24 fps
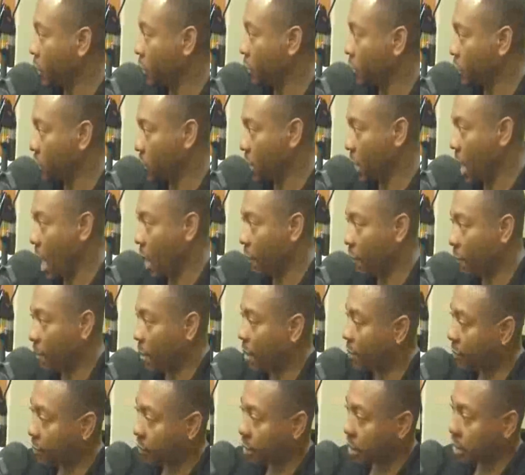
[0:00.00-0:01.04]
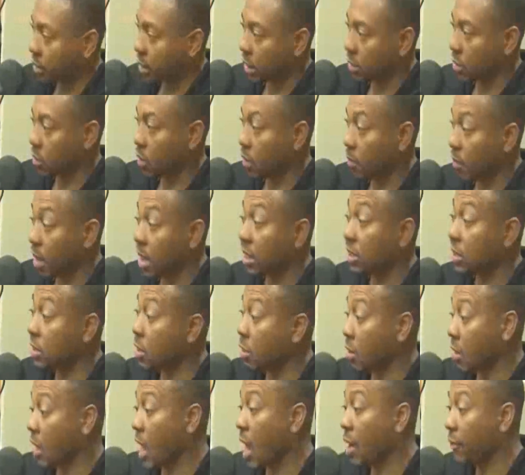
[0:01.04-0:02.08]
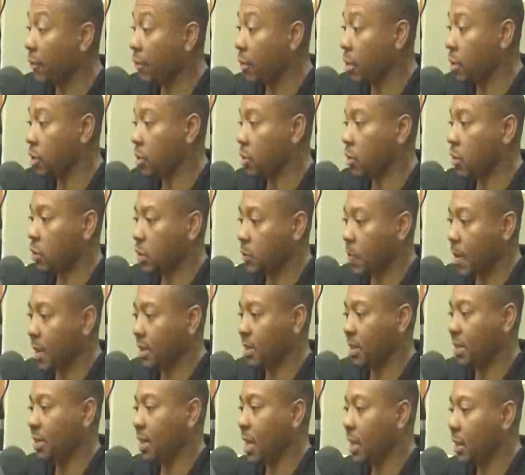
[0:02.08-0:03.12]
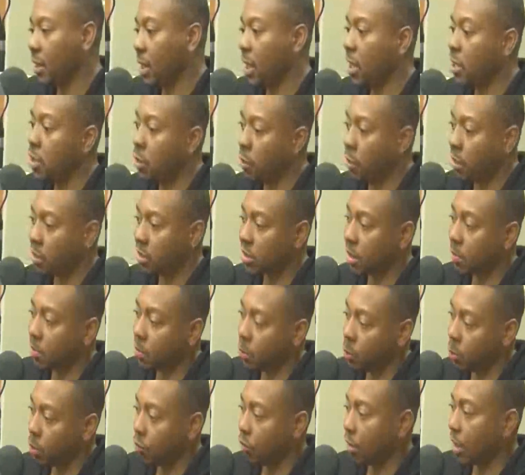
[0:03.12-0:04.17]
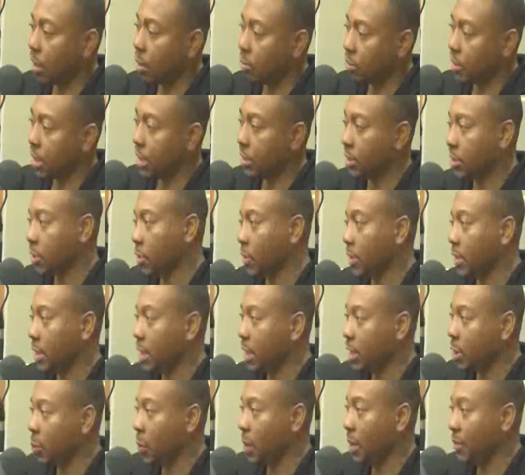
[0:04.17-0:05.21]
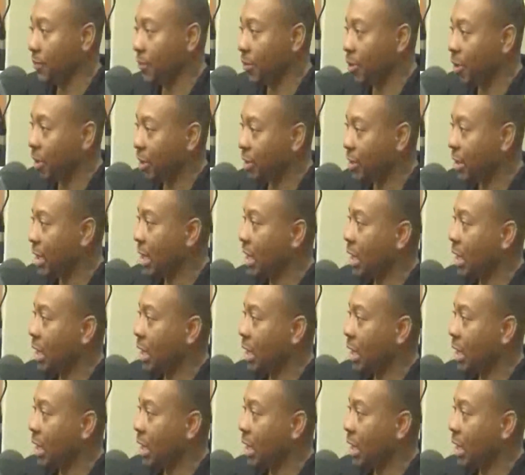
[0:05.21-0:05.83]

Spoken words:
So just look out for my friends. That's all. But he still look out for us, especially lately. He knew we was coming to do the radio station, so he did the tweet for us.